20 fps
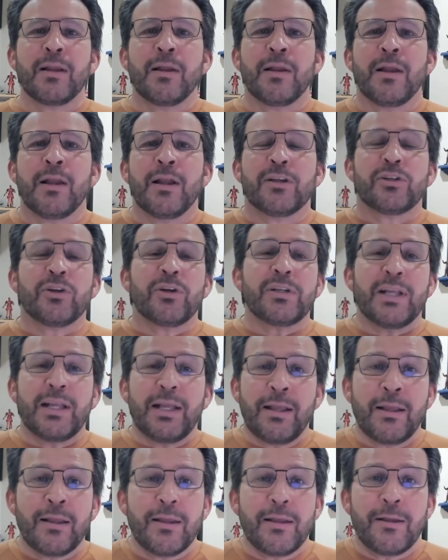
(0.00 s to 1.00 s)
So
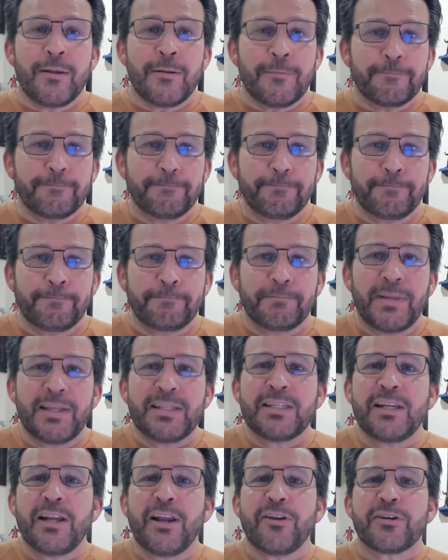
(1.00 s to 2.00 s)

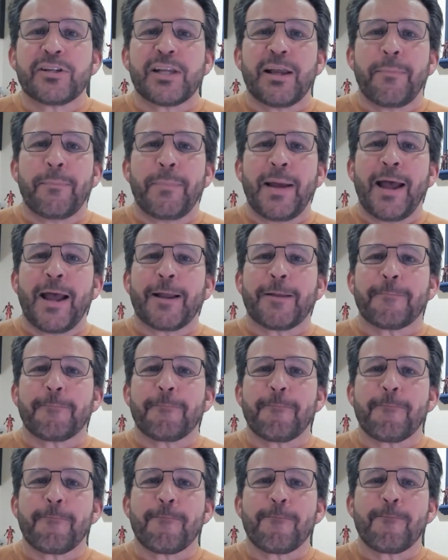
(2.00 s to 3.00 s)
it's another setback.
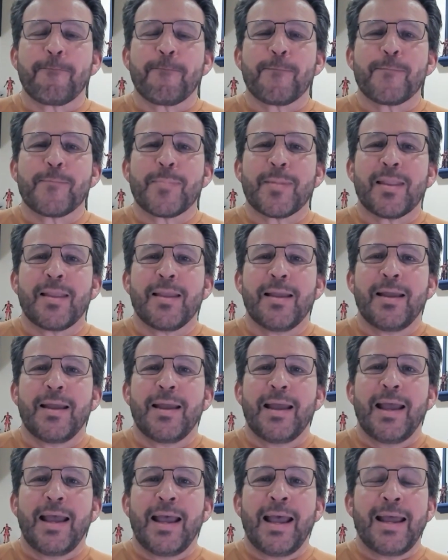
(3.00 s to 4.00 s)

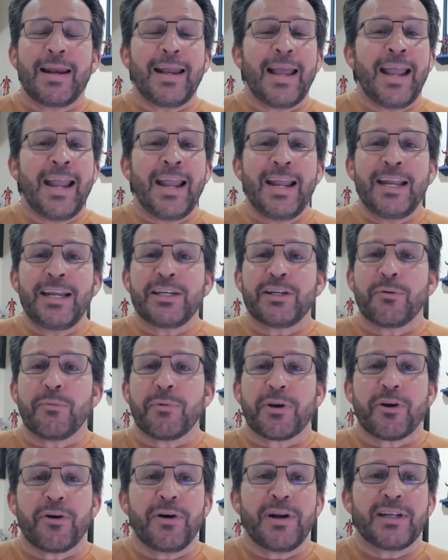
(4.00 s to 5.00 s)
And age and
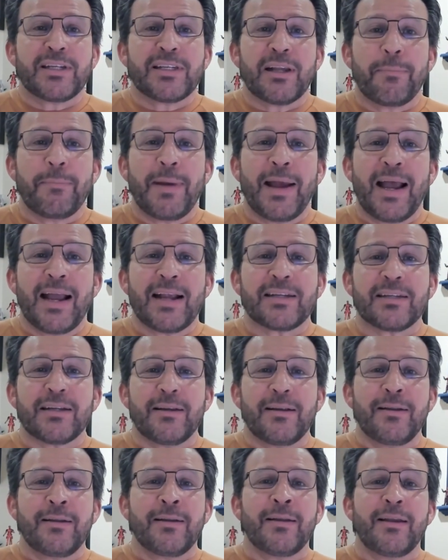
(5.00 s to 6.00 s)
recurring setbacks
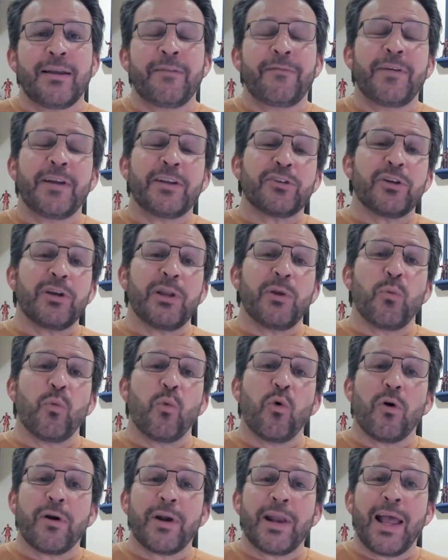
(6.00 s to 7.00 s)
eventually
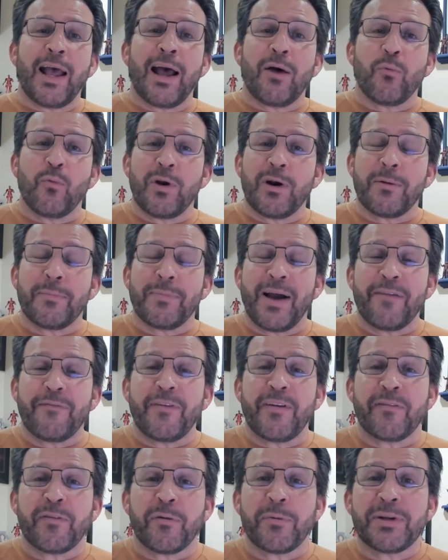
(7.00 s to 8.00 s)
wore down one of my
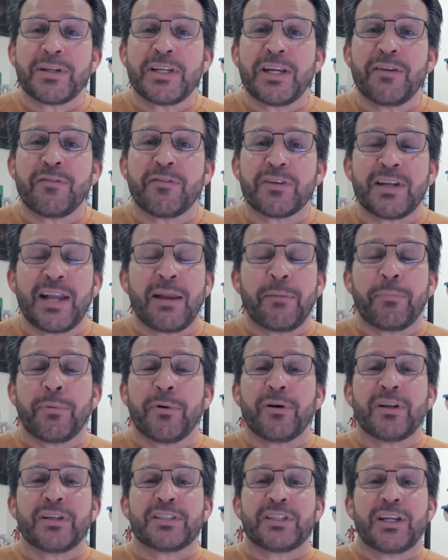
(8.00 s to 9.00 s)
favorite receivers, Nate
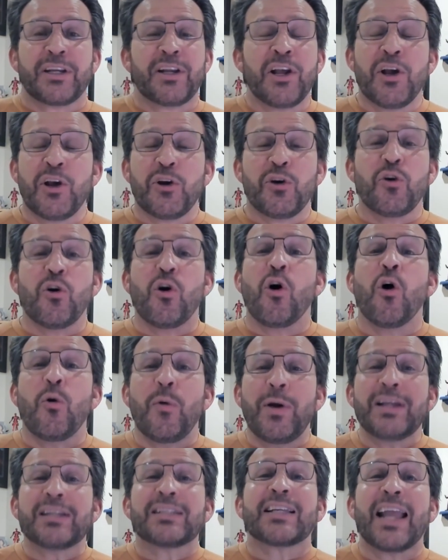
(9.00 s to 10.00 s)
Burleson, who
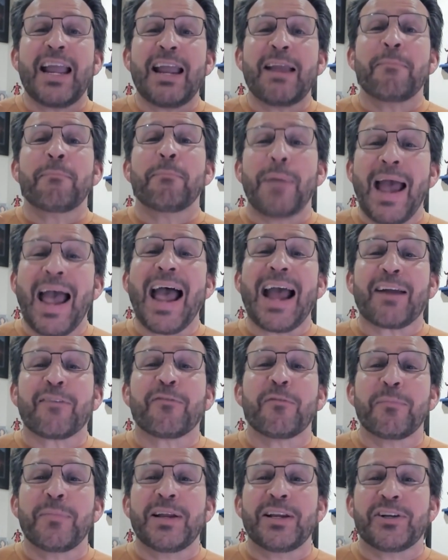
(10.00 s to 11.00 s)
always came back
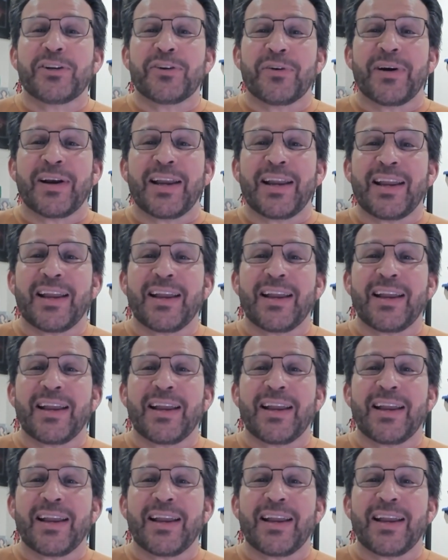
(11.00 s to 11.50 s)
from injury.